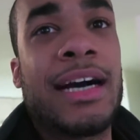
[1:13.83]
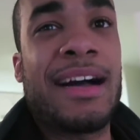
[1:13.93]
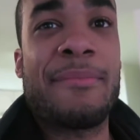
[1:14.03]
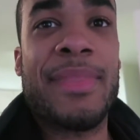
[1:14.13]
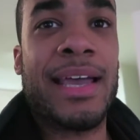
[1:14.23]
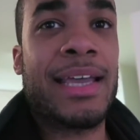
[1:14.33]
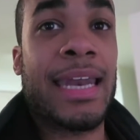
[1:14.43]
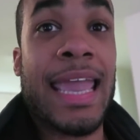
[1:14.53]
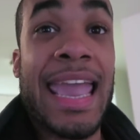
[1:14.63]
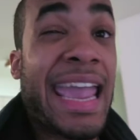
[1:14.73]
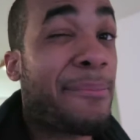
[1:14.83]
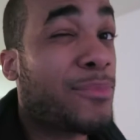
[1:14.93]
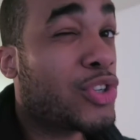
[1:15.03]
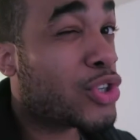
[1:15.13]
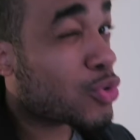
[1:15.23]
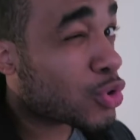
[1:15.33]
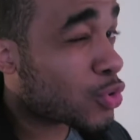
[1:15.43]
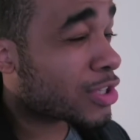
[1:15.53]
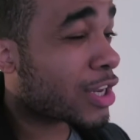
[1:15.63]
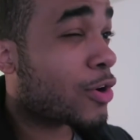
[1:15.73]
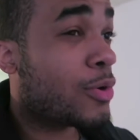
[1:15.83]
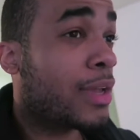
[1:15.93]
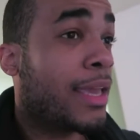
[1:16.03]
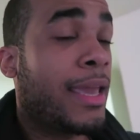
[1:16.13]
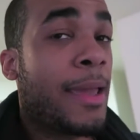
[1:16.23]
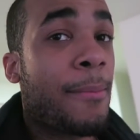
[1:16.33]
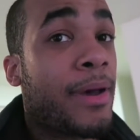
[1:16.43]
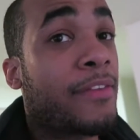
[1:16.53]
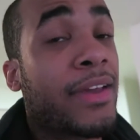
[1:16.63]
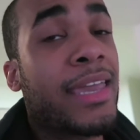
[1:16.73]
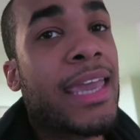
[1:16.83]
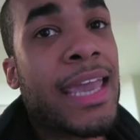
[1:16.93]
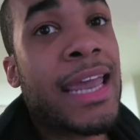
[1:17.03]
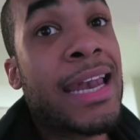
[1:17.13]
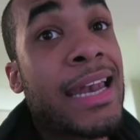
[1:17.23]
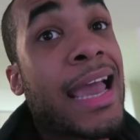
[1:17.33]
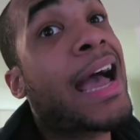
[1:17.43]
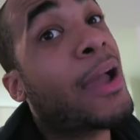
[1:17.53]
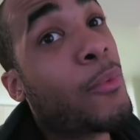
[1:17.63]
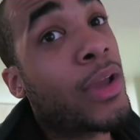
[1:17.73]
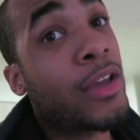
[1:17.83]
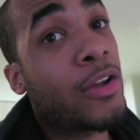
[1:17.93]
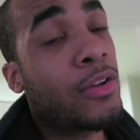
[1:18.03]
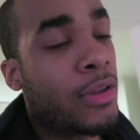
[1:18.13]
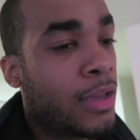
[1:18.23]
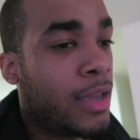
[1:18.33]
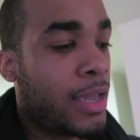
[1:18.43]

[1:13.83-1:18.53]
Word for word: I'm not gonna aim to do so, but if I can, I will.